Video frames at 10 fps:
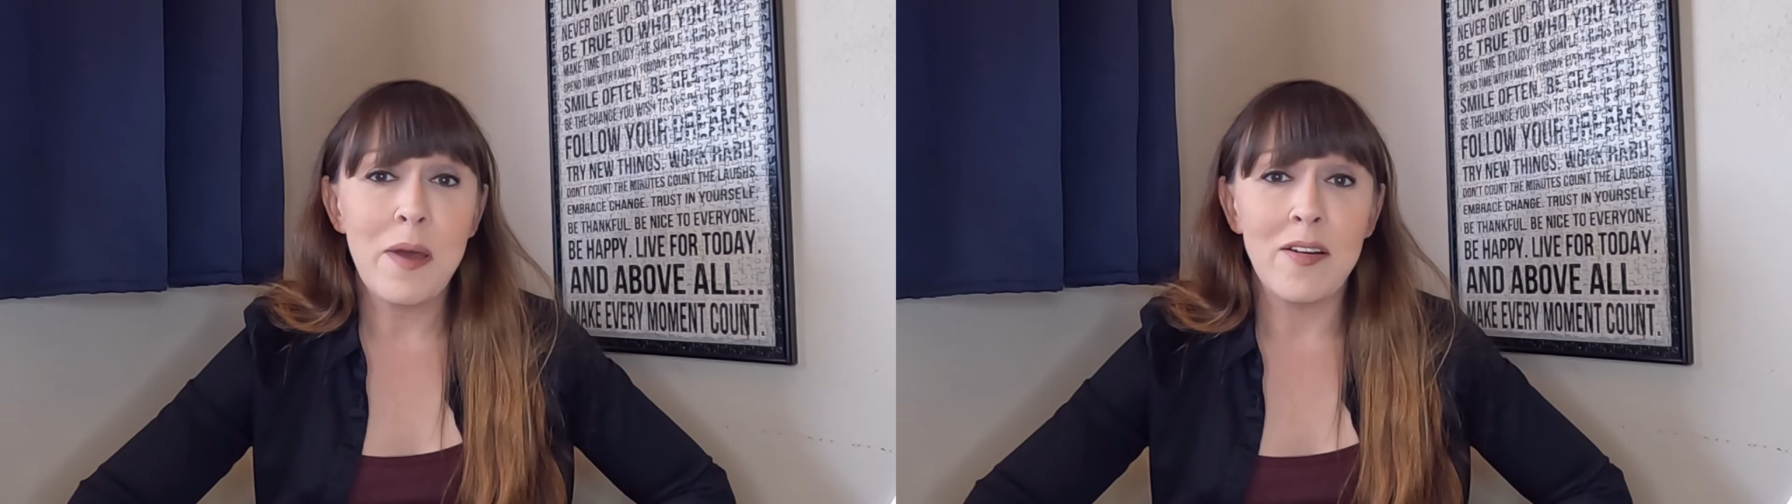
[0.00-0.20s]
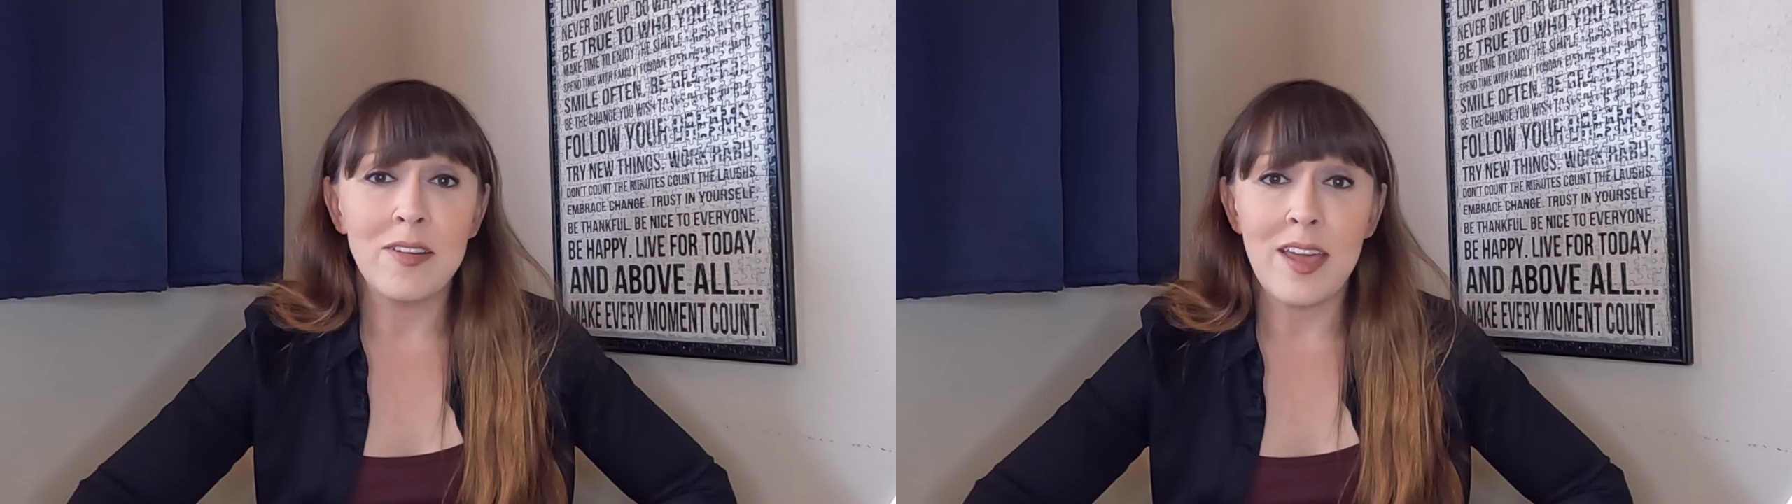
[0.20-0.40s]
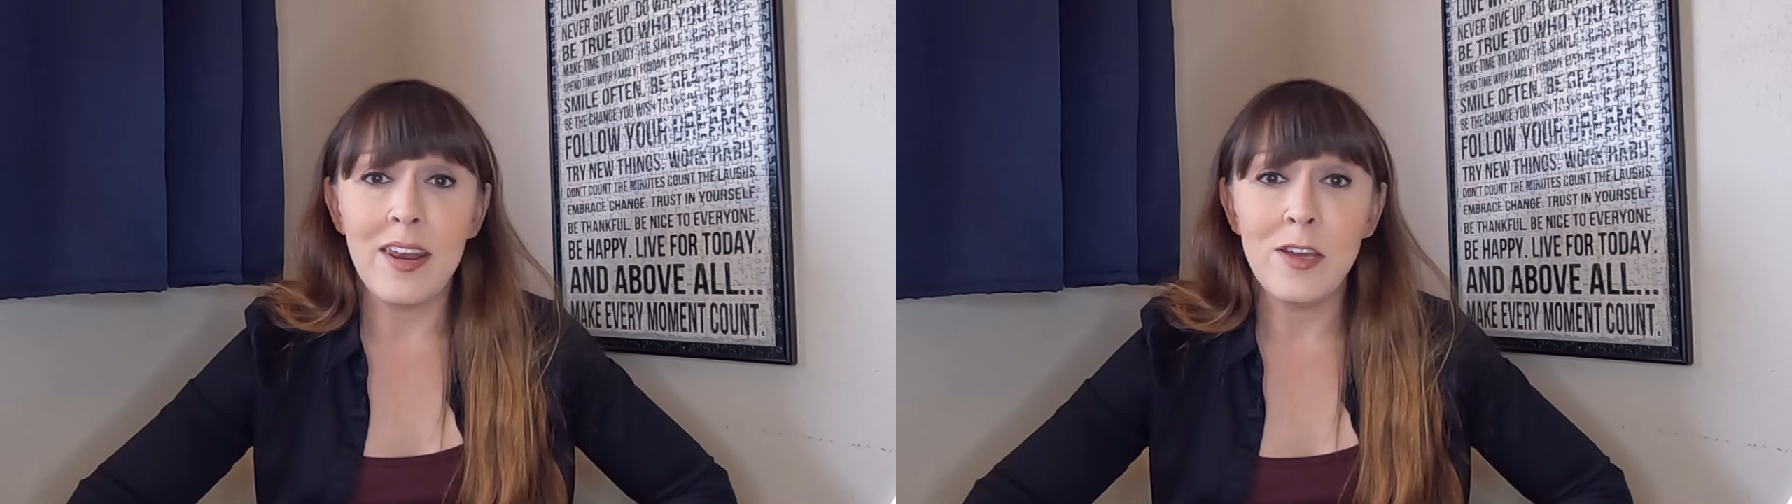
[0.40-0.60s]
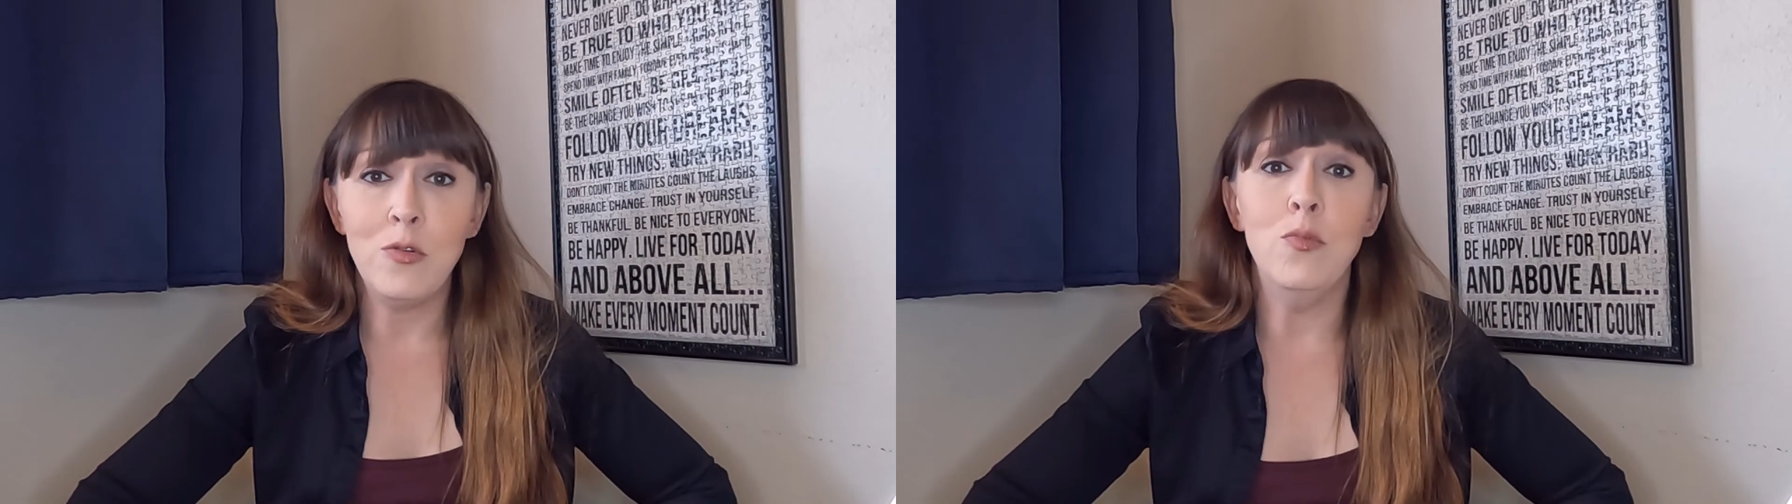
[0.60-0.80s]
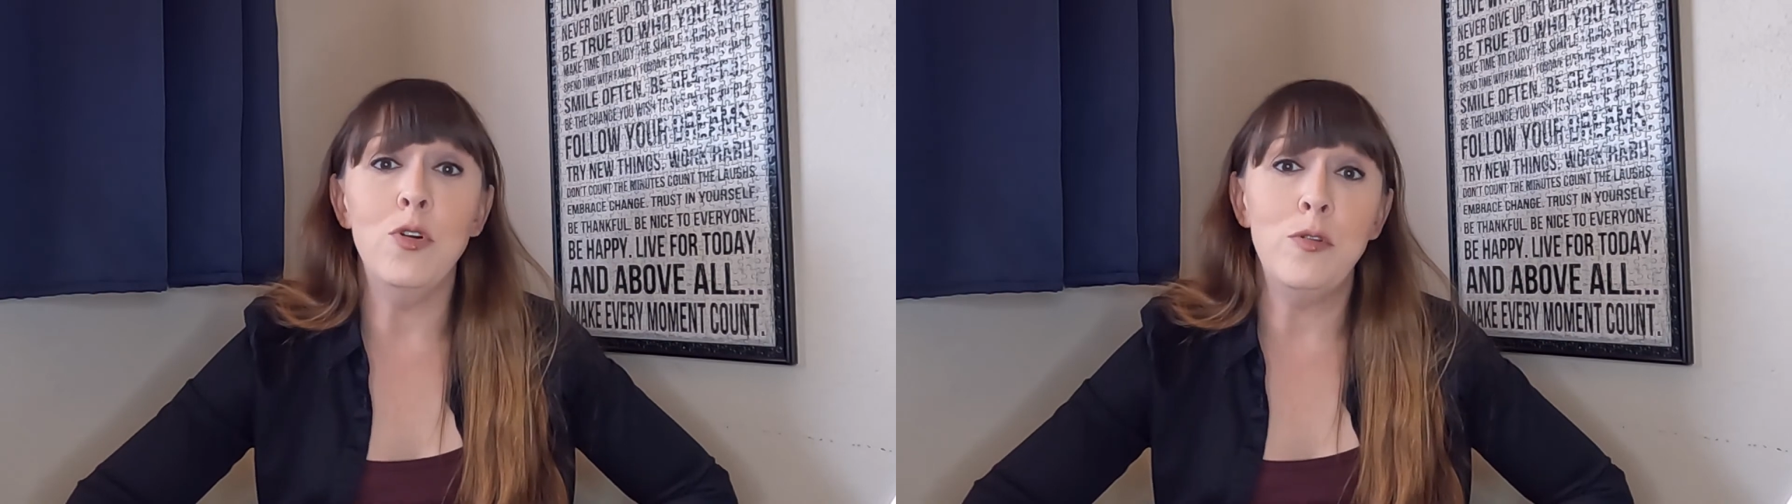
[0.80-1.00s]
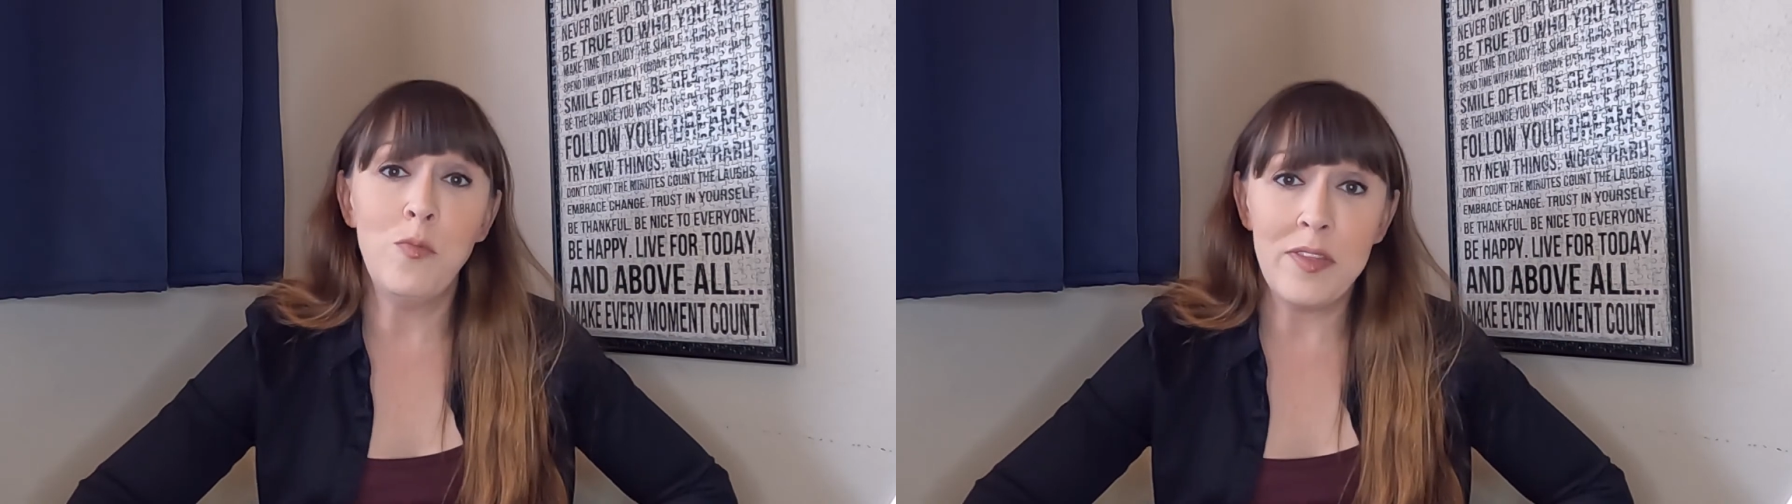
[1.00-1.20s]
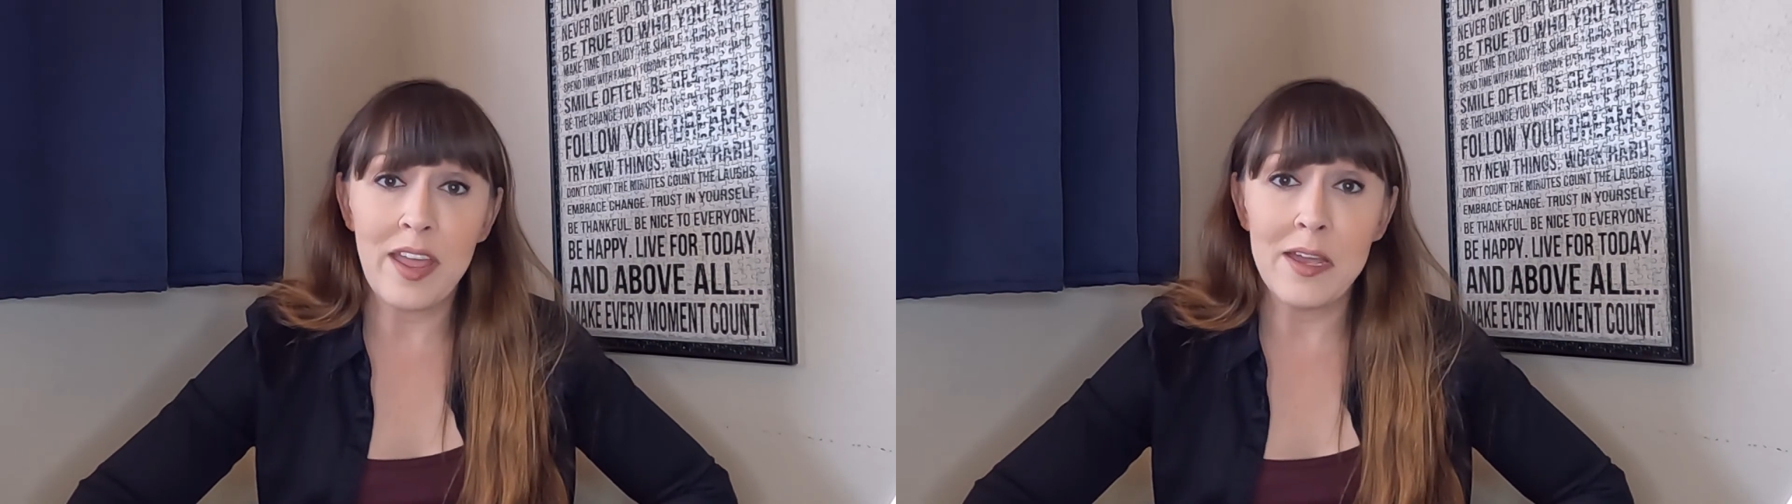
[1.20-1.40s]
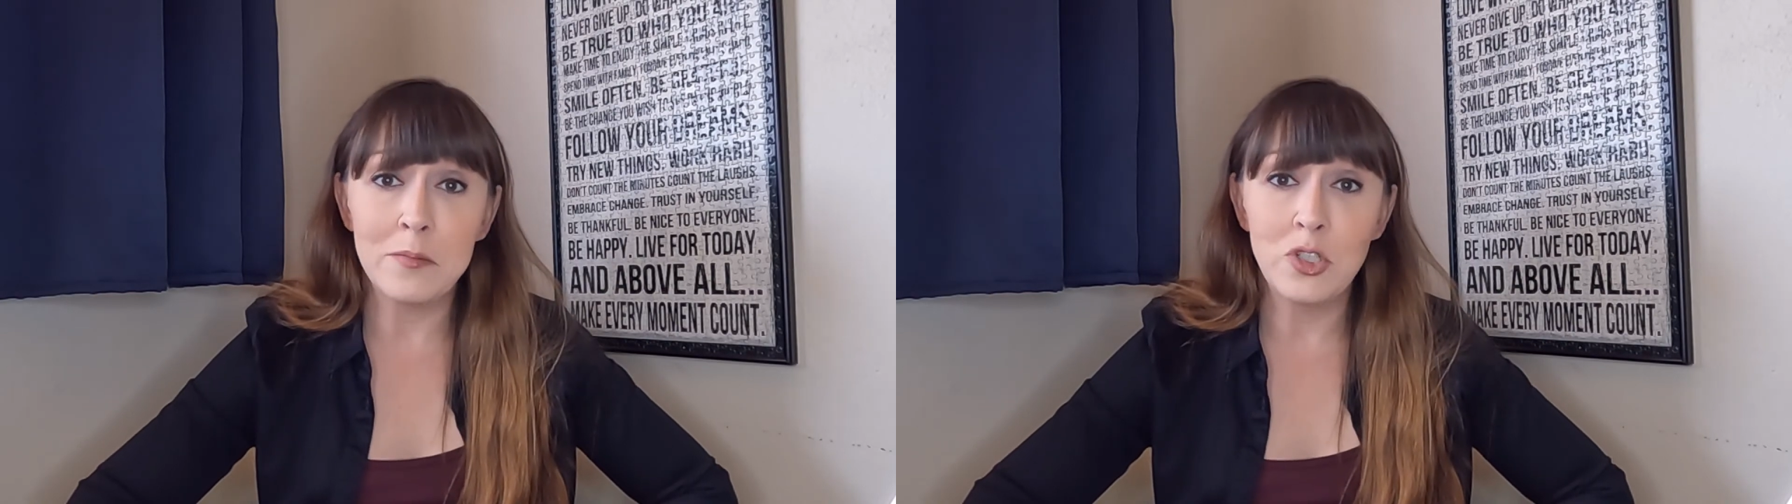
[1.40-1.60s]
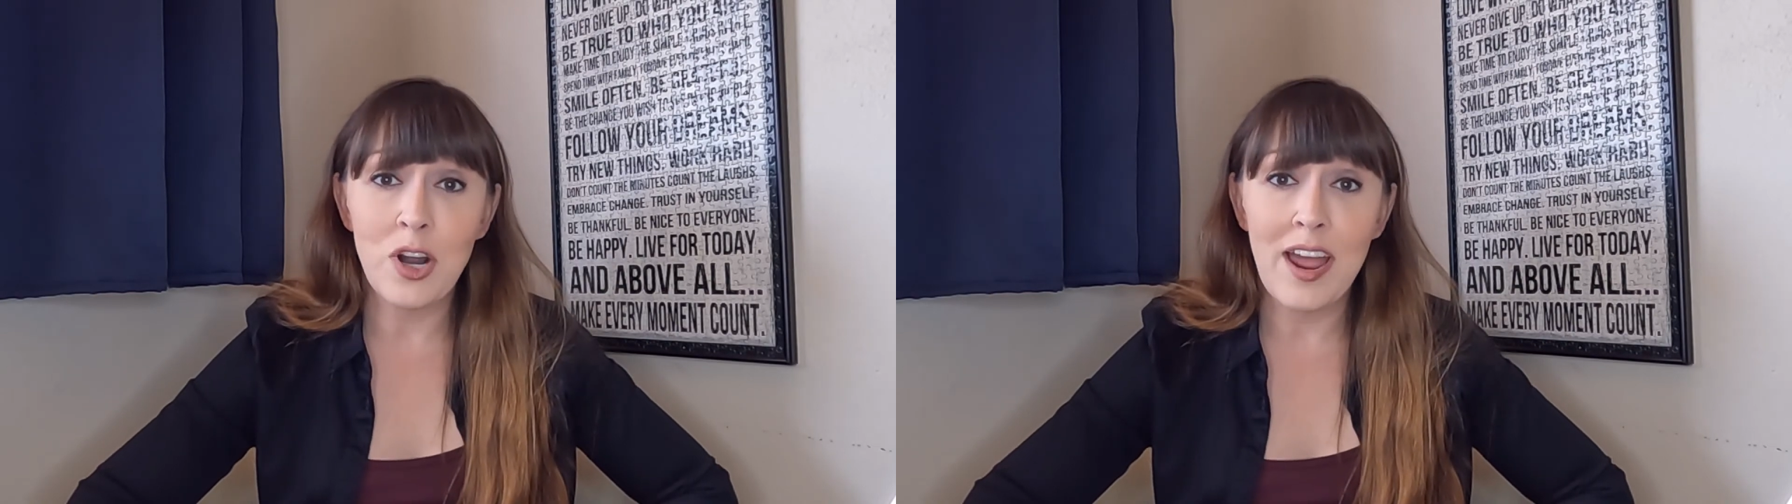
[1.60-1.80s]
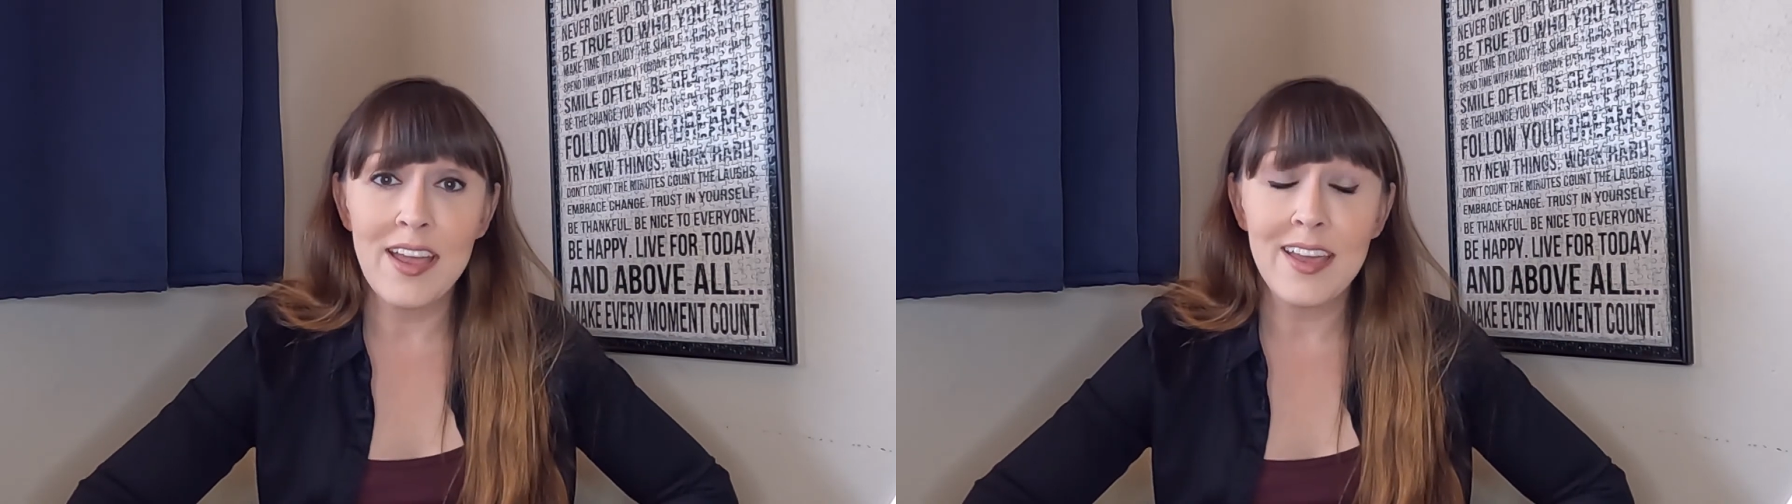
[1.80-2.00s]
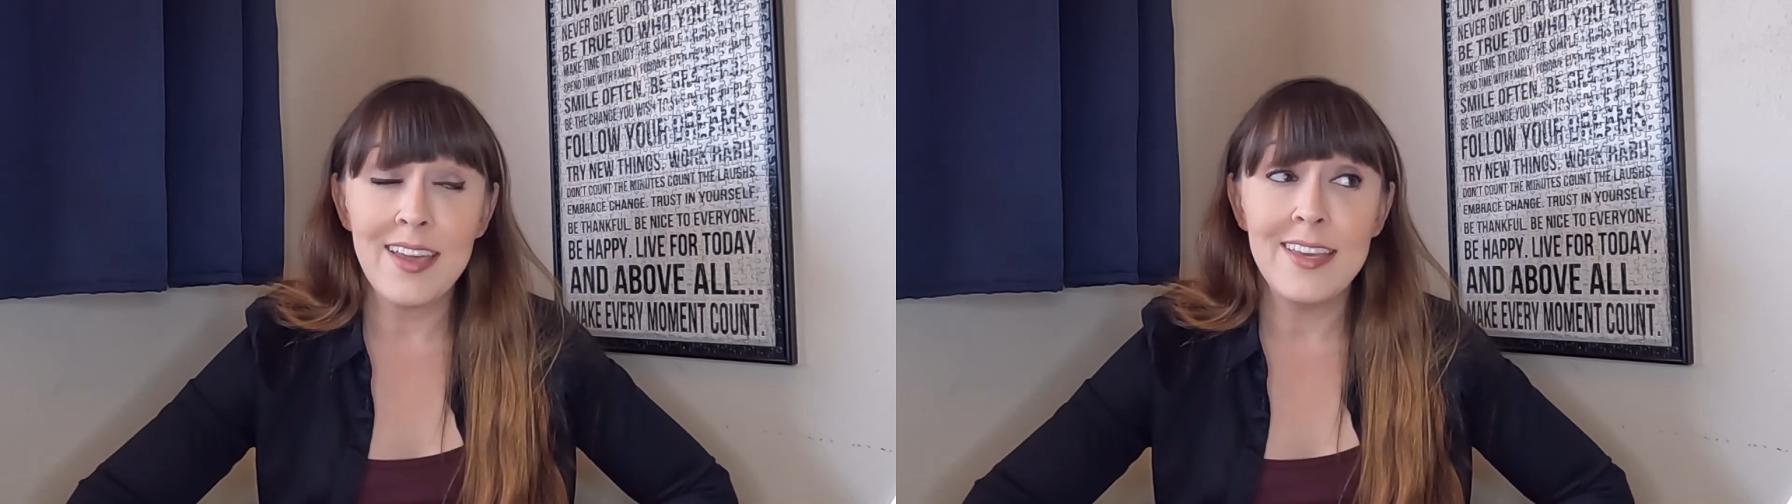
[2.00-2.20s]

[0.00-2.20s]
about getting a room with Amtrak